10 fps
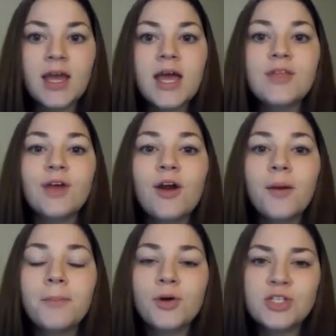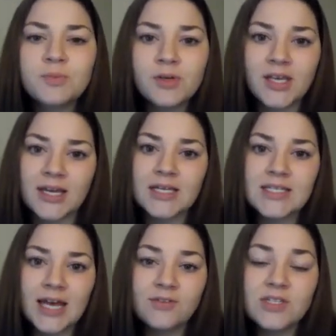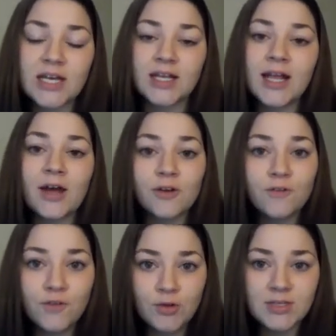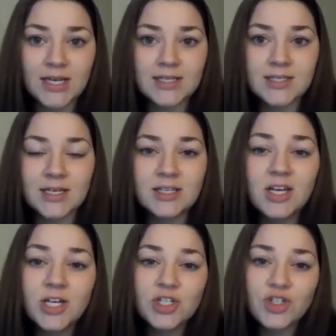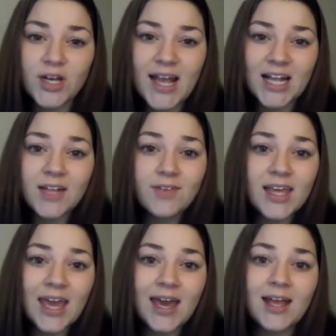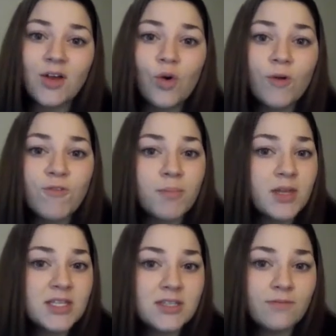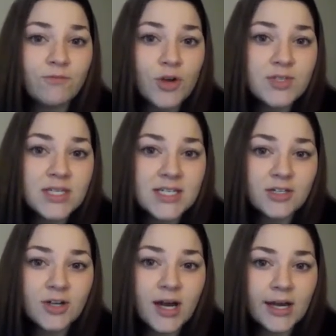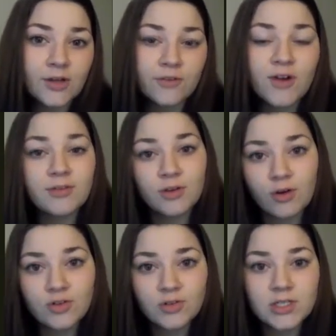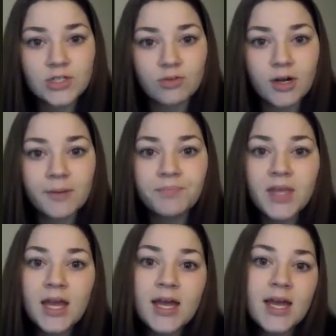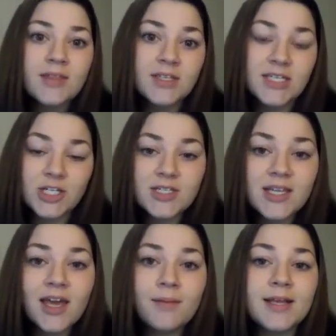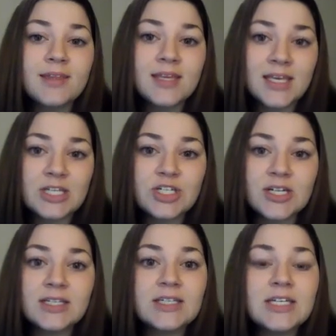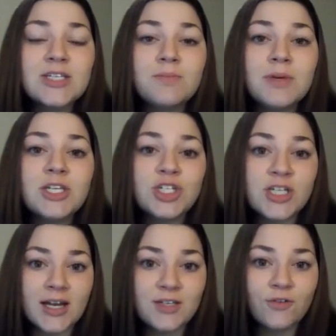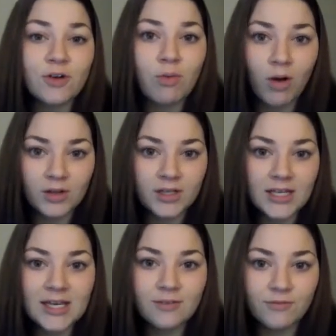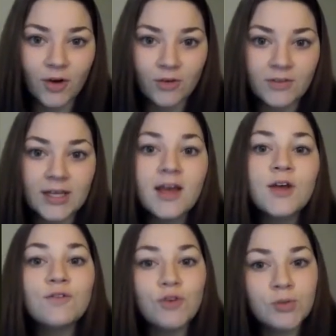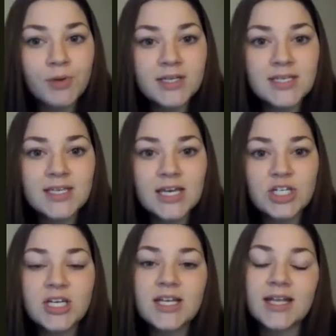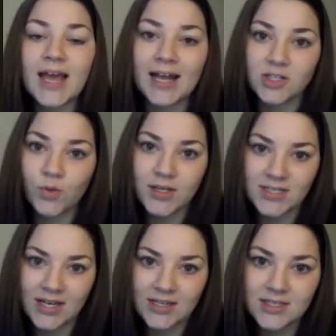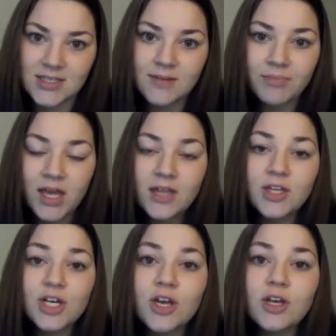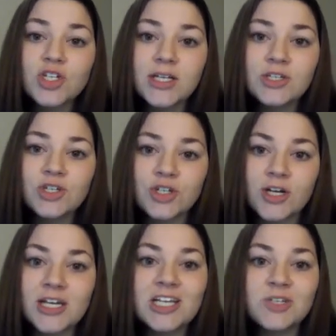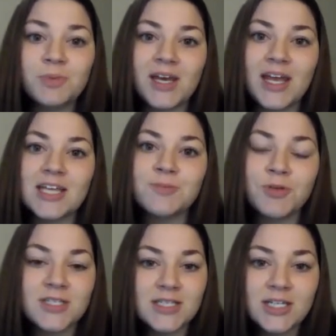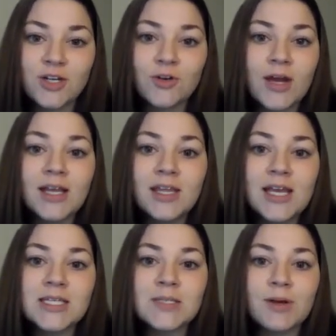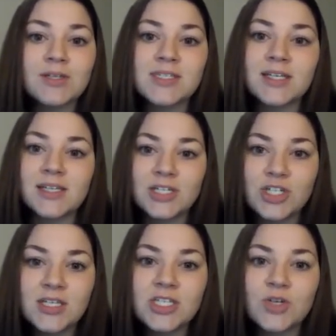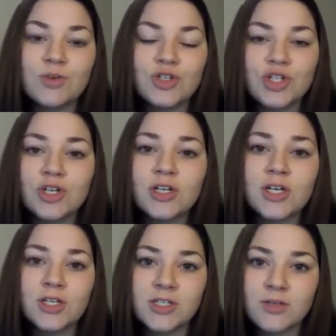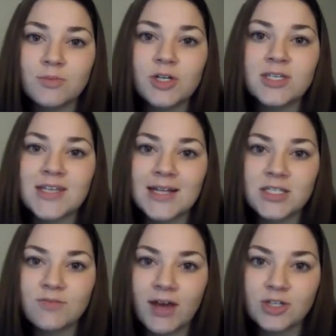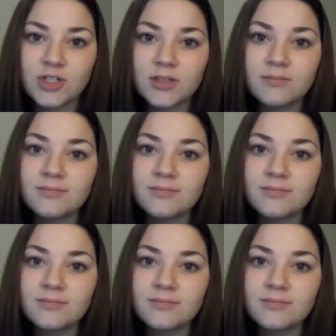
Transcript: There are multiple guests that have stated how their food tasted straight out of a can or from the frozen dinner aisle at the grocery store. The dishes that come out of the kitchen need to be checked for quality involving food presentation and adequate taste. The cook should ensure each plate is presented correctly and smells delicious to ensure customer satisfaction.